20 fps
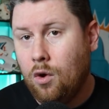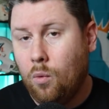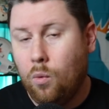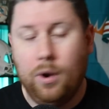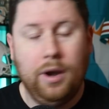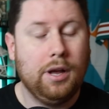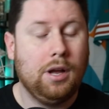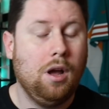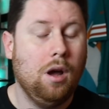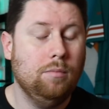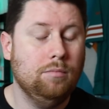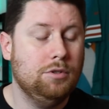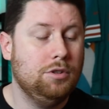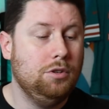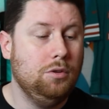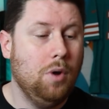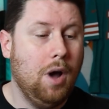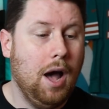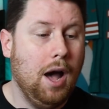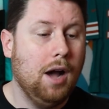when it comes
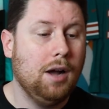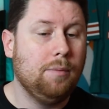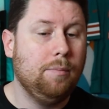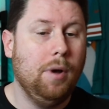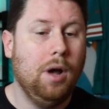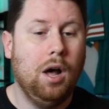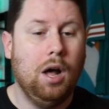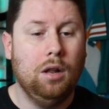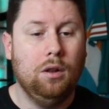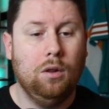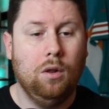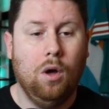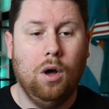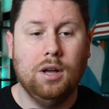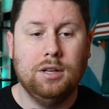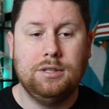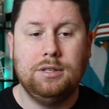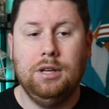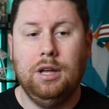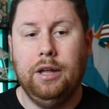to Agba,
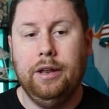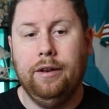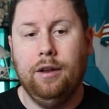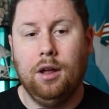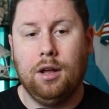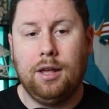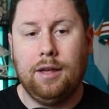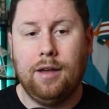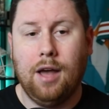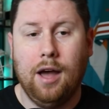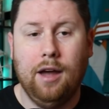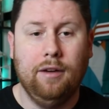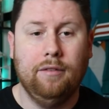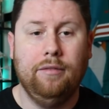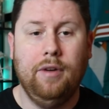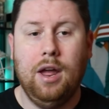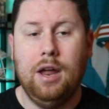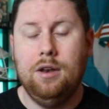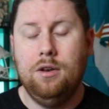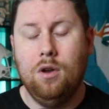Lawson, Kyle
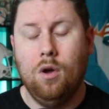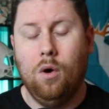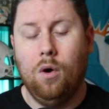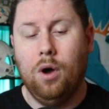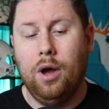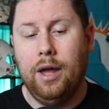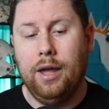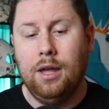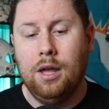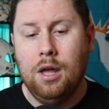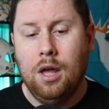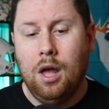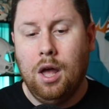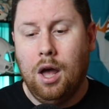Van Noy,